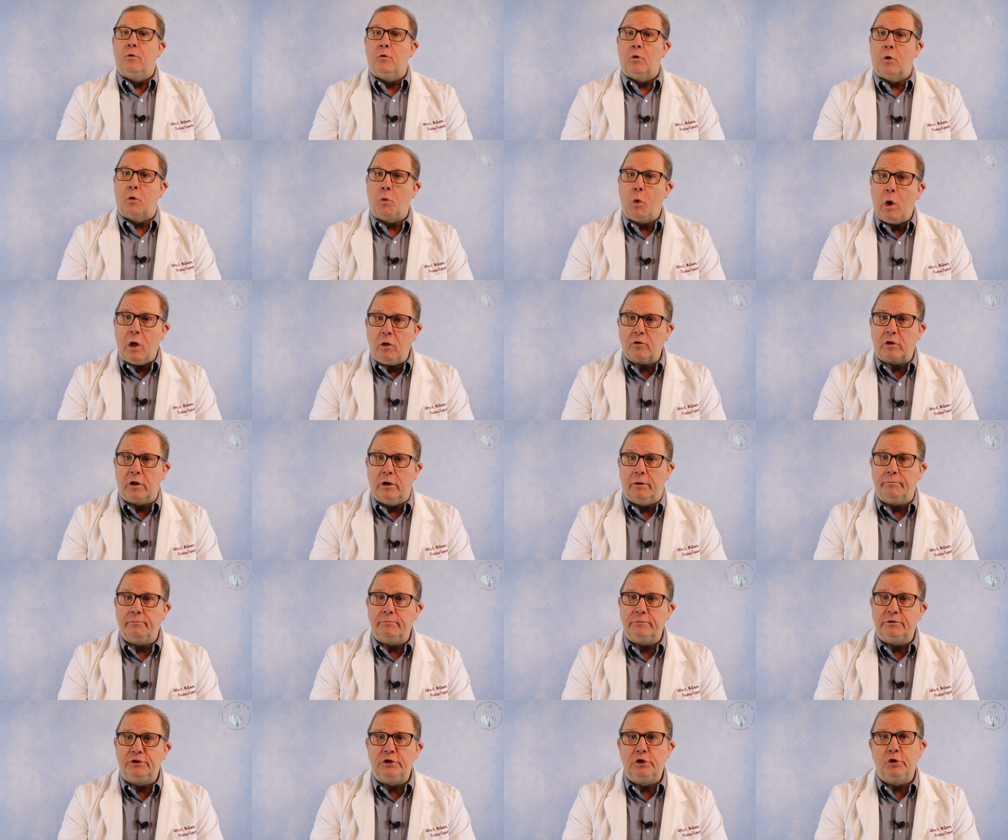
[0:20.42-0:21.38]
Well,
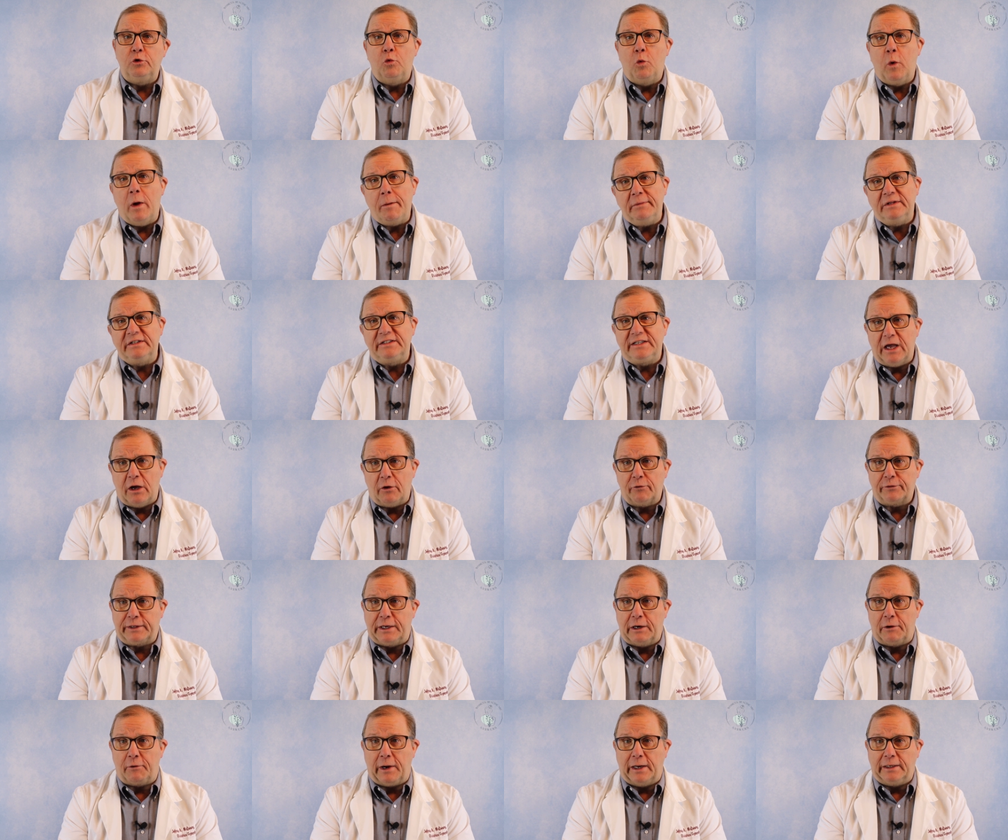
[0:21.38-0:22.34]
welcome to Women's
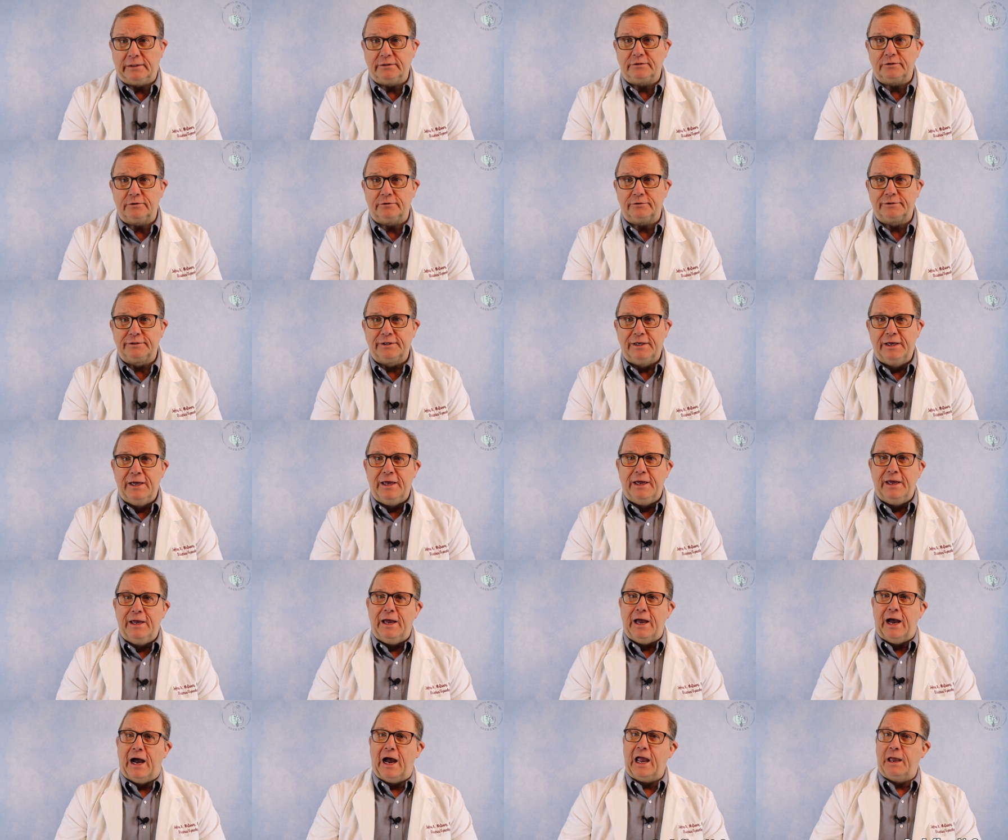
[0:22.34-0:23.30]
Healthcare Answers.
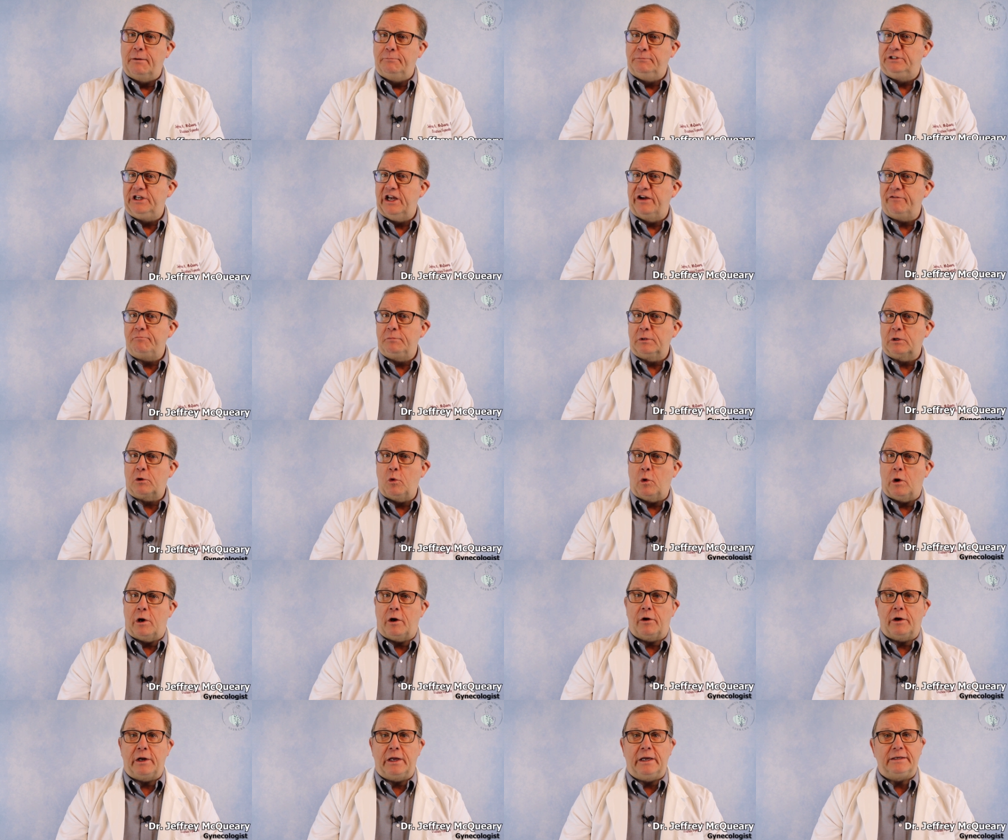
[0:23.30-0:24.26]
I am Jeff
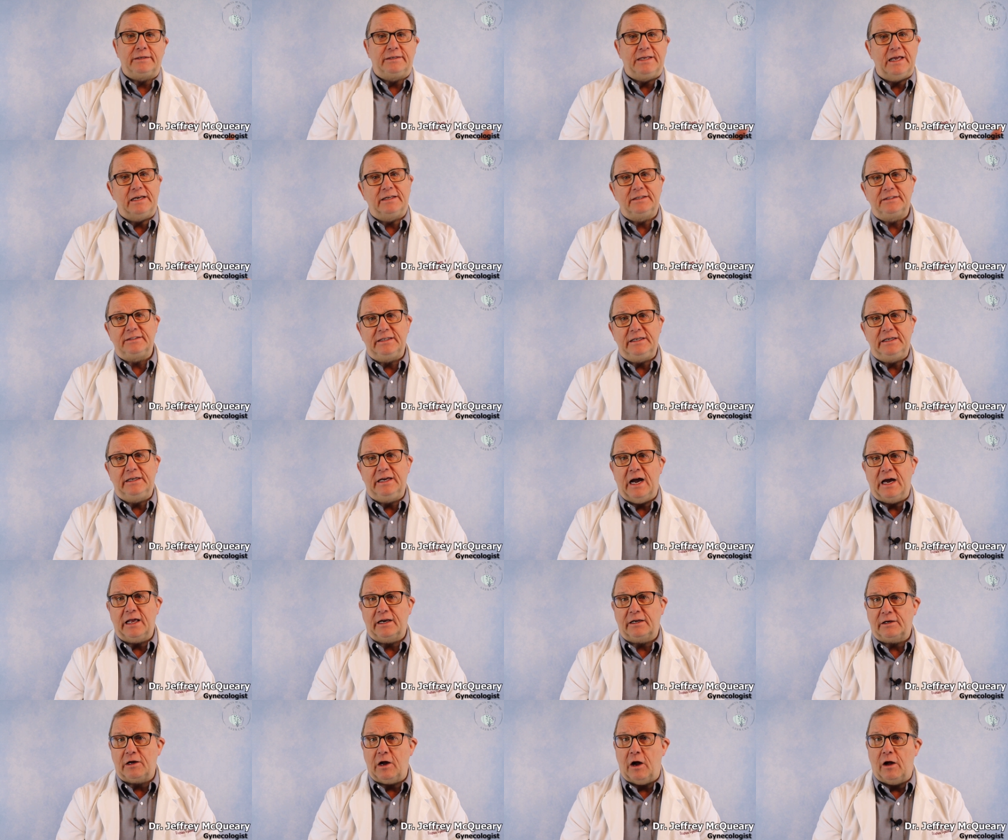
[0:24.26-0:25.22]
McQueary, a Tennessee
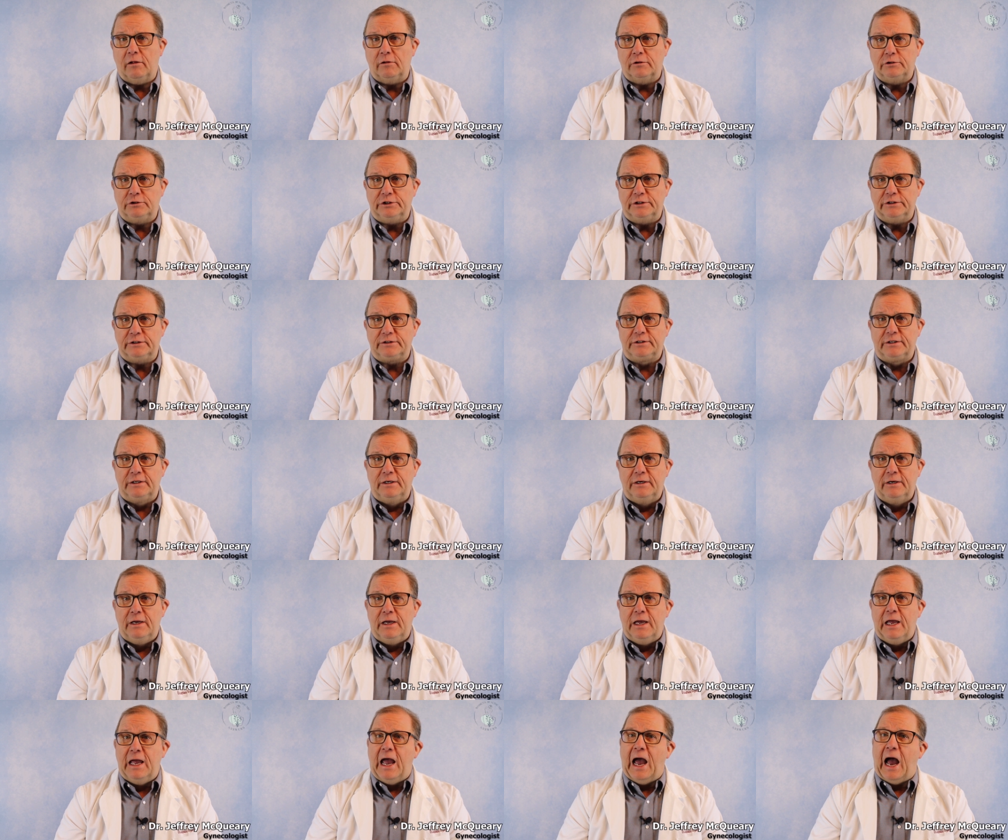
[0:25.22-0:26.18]
gynecologist.
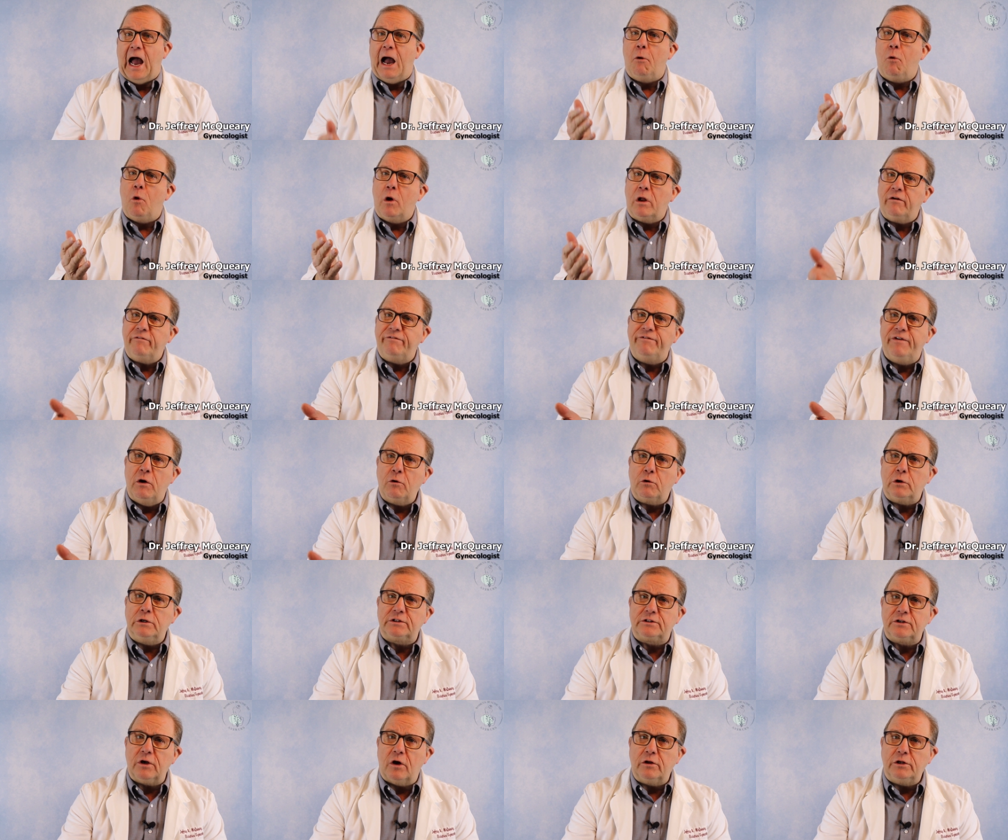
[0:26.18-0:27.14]
I want to
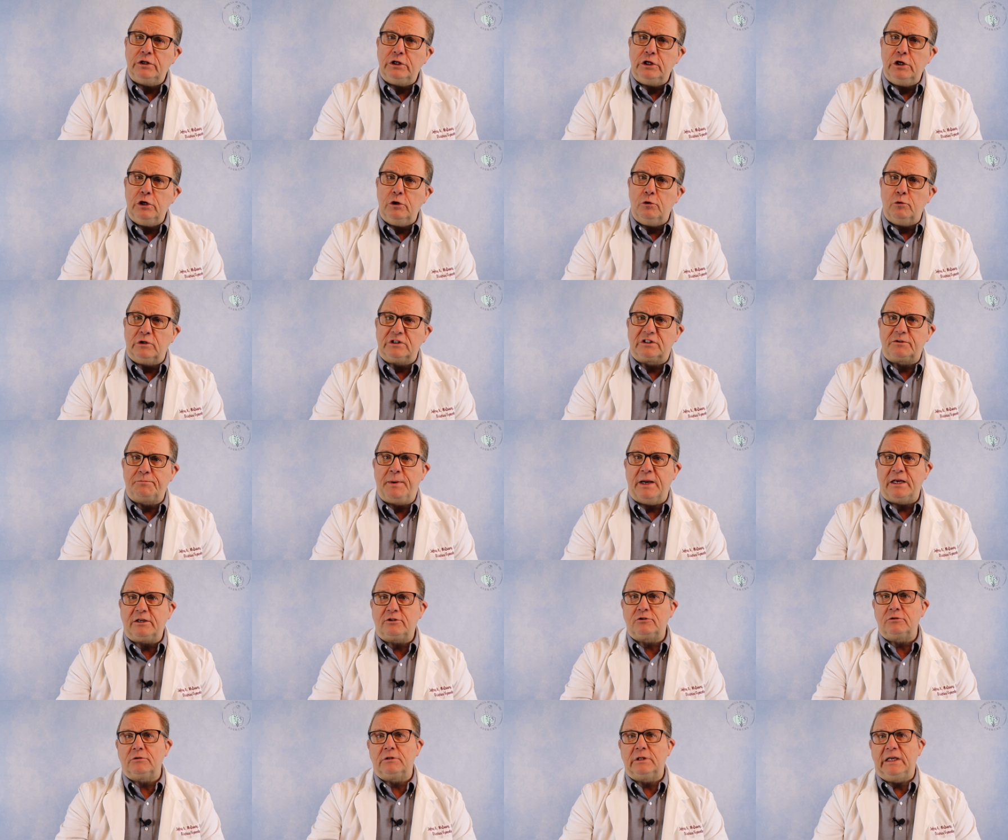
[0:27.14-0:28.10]
focus on you,
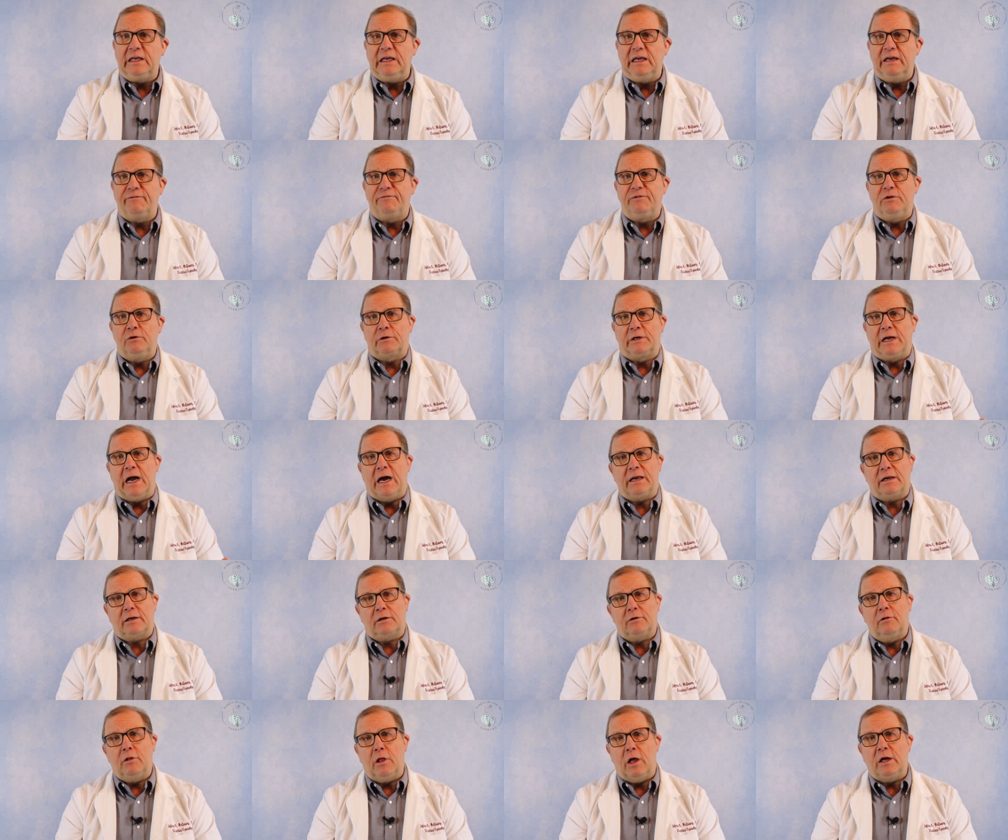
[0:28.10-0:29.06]
especially if your
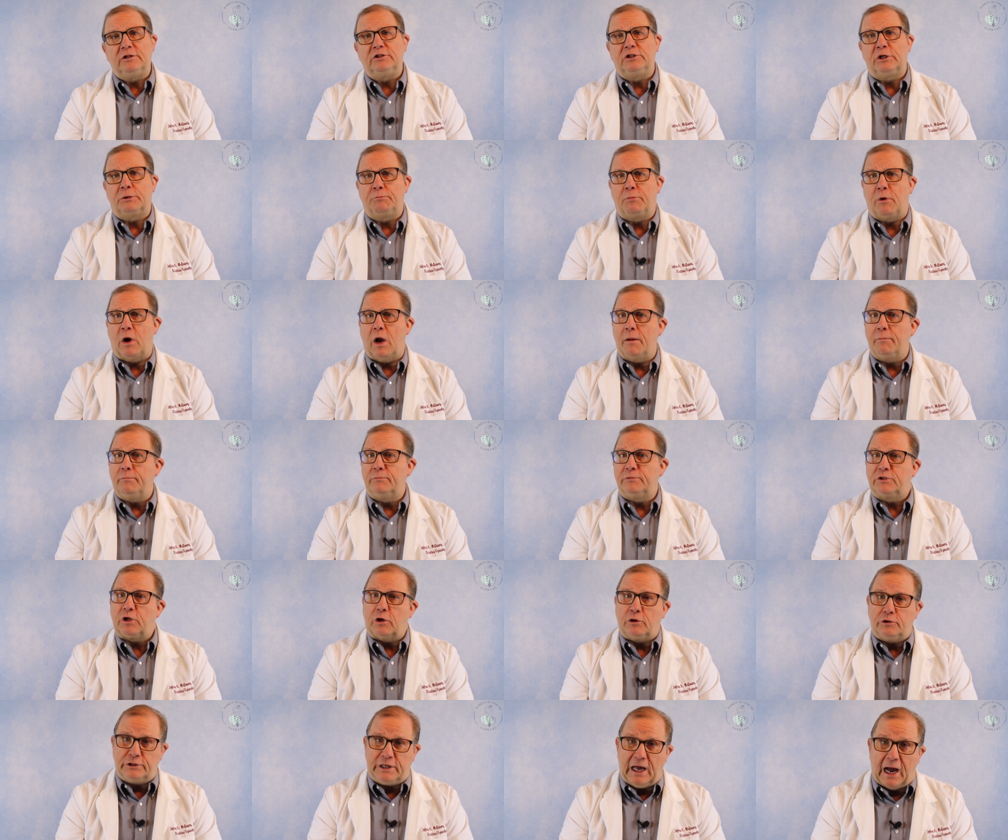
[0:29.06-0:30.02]
gynecologic
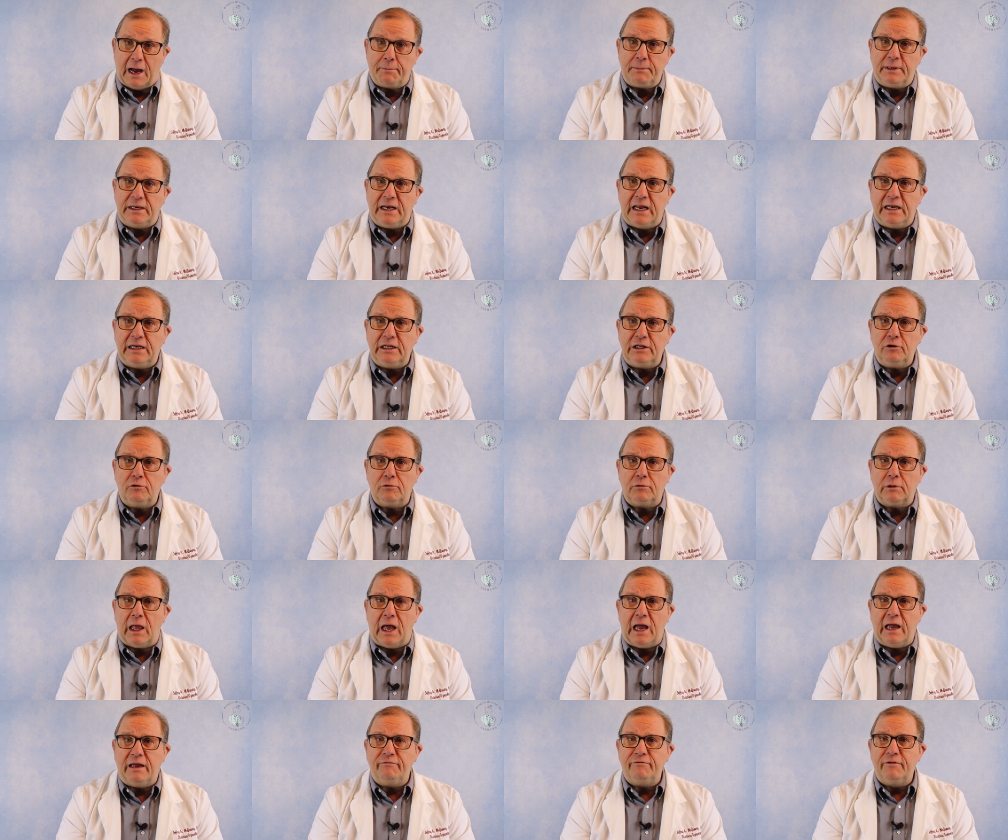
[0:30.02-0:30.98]
problems are dominating your
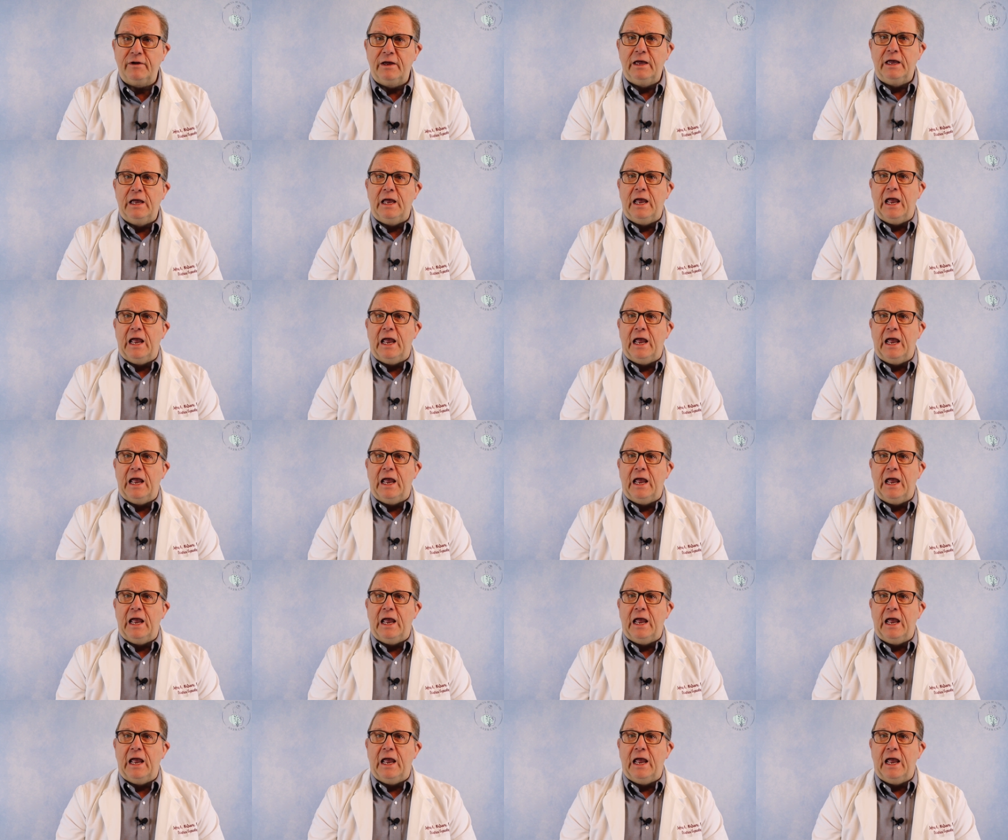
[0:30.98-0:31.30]
life